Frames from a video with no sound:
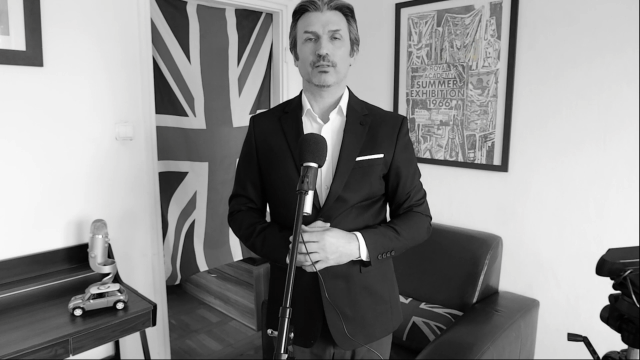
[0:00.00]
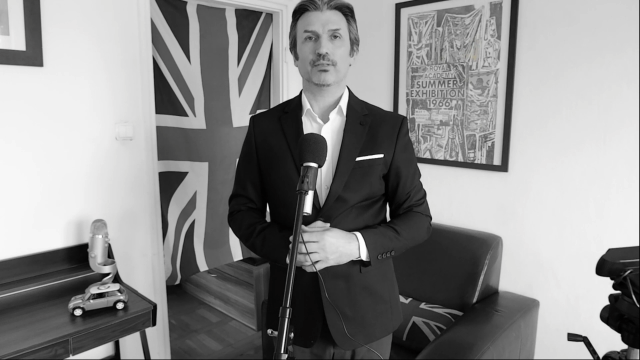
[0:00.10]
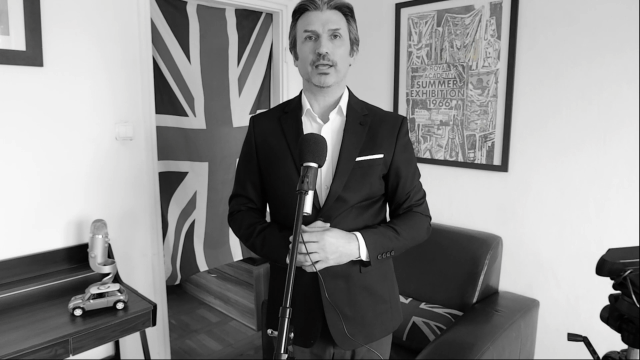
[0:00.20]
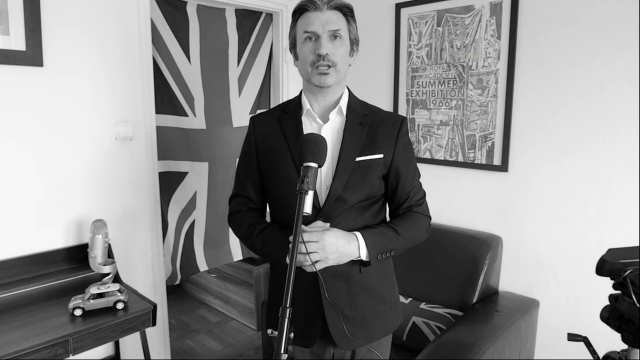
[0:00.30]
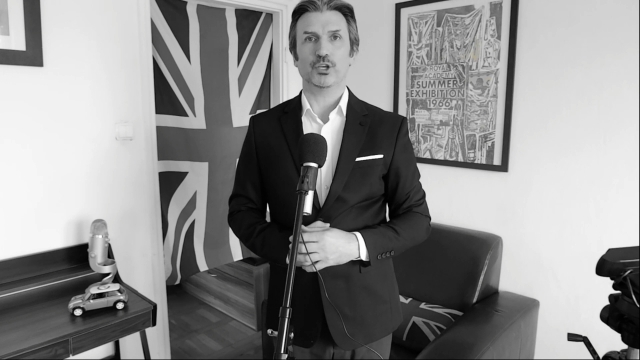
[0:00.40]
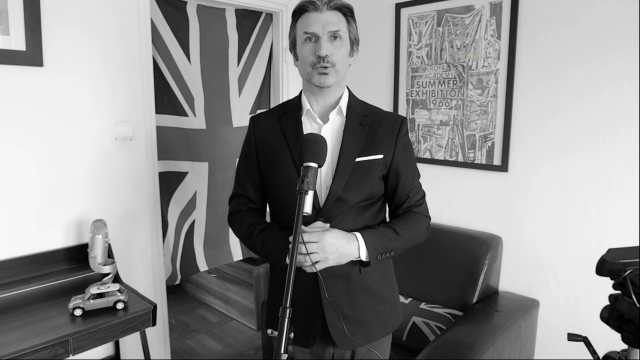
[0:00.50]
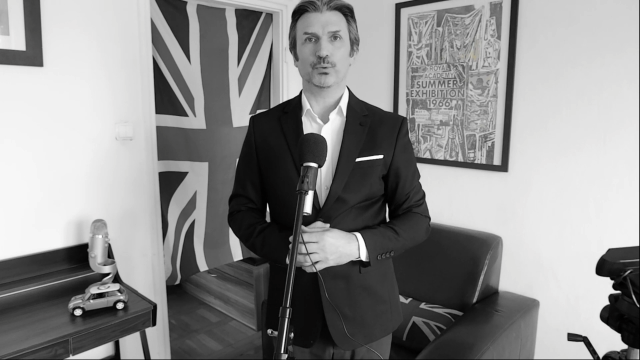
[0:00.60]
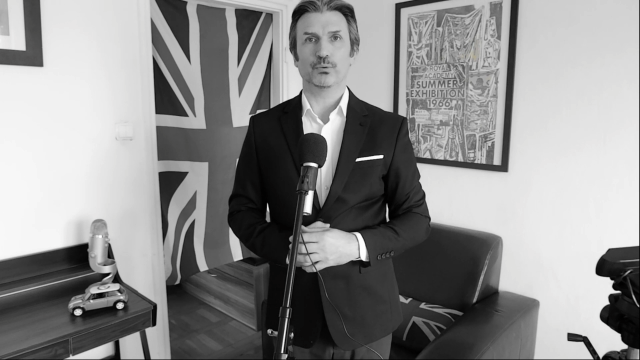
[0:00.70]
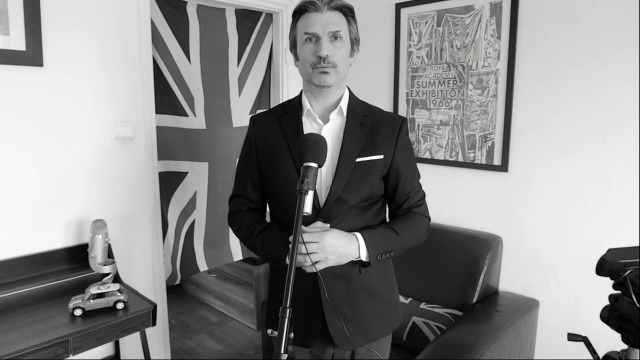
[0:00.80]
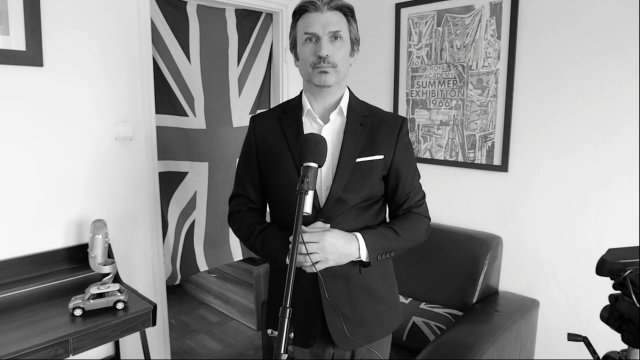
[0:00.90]
Thank
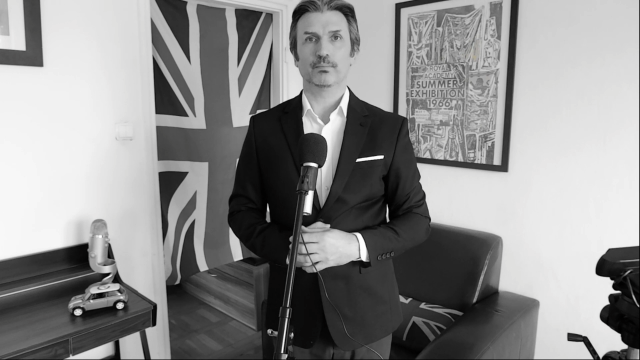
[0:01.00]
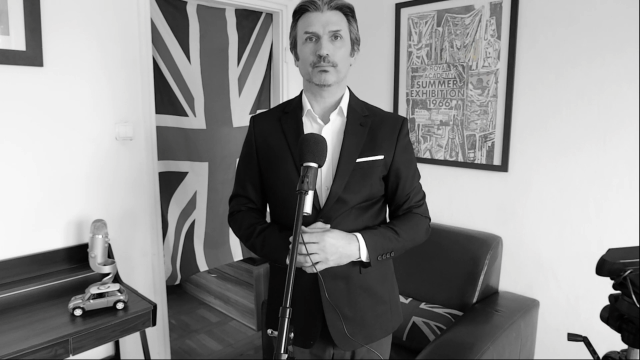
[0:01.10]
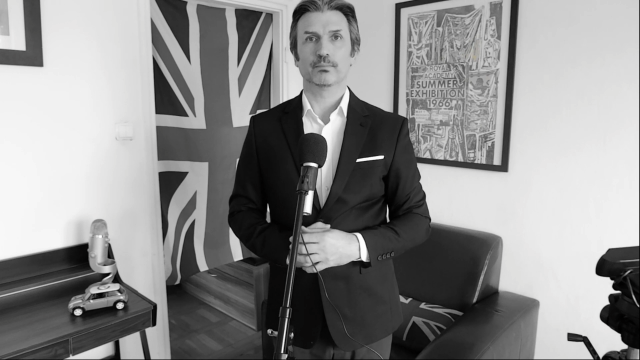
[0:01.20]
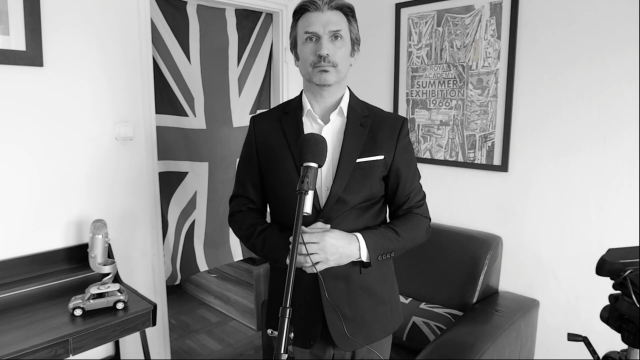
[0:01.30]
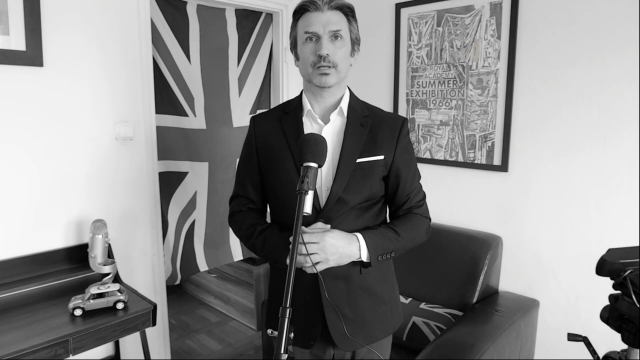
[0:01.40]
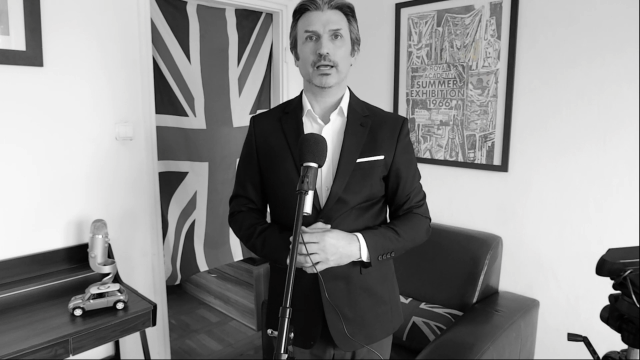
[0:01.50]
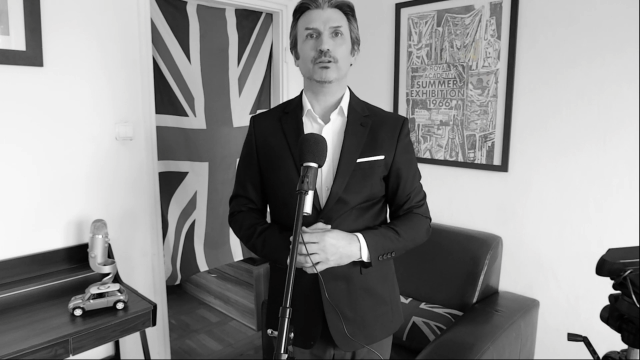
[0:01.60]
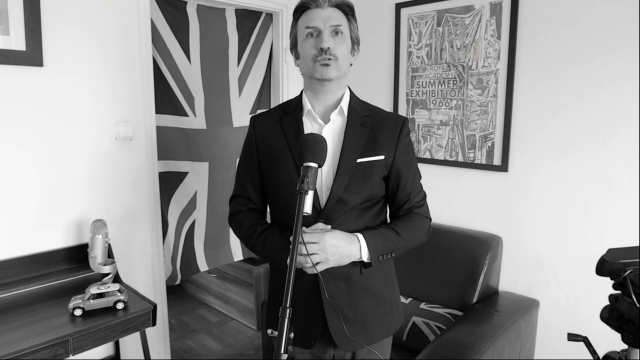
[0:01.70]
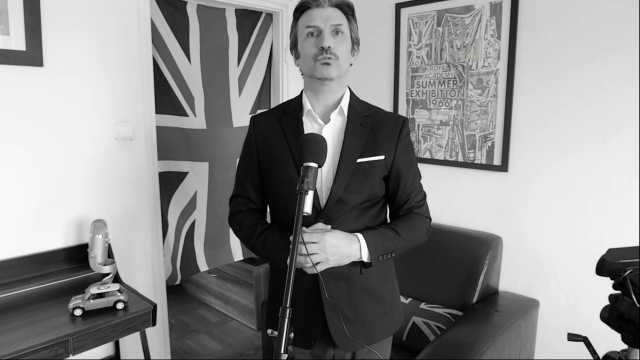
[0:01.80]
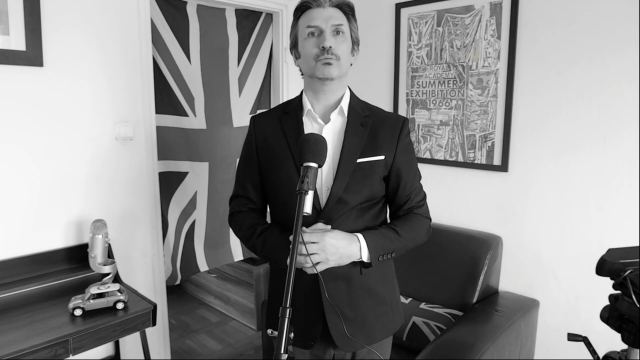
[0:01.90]
you,
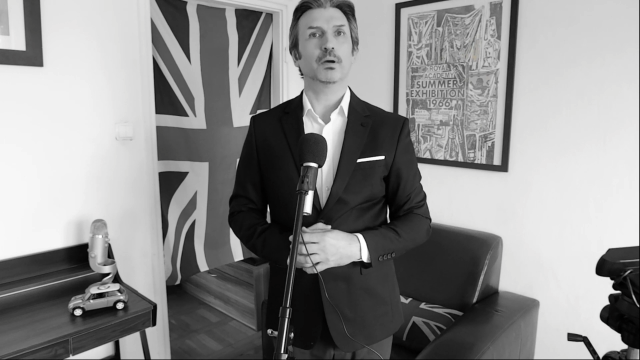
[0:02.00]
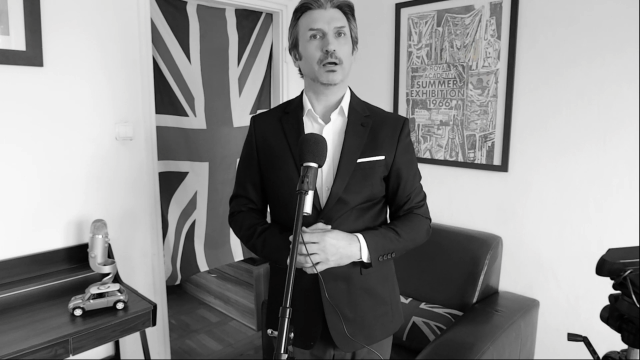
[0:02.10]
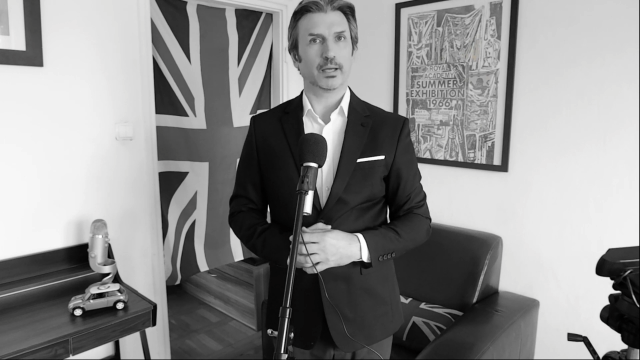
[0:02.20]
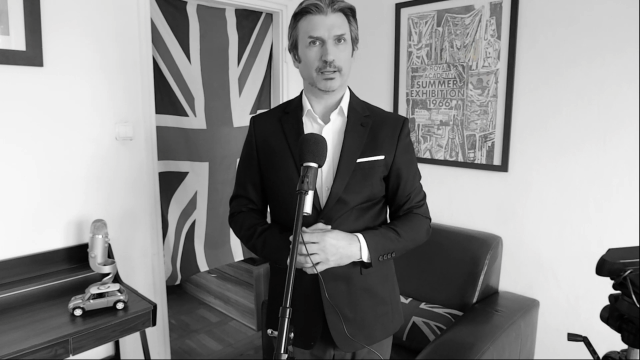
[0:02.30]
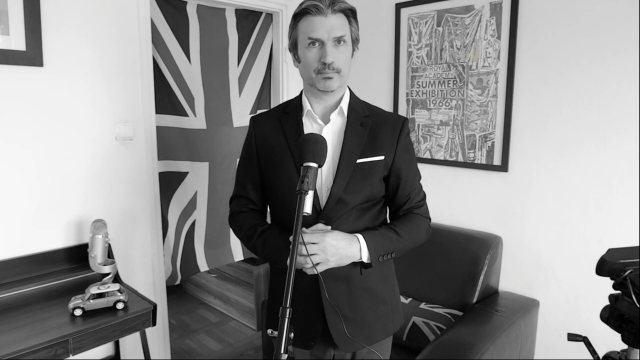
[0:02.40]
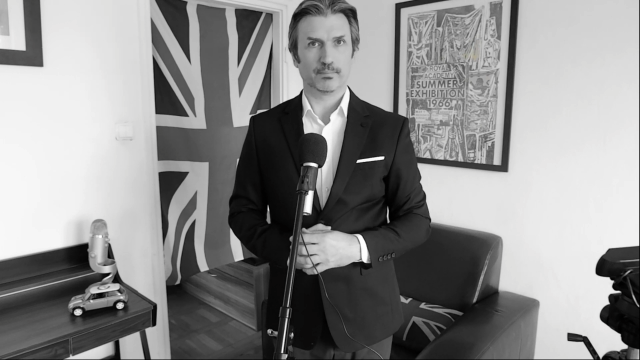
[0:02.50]
and goodbye.